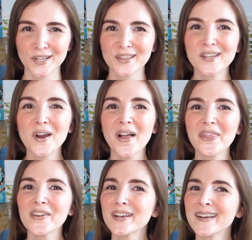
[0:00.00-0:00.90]
the
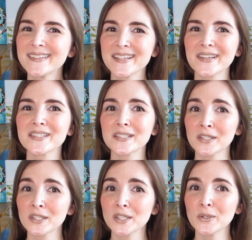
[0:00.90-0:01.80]
author does
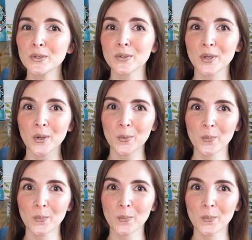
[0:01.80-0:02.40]
include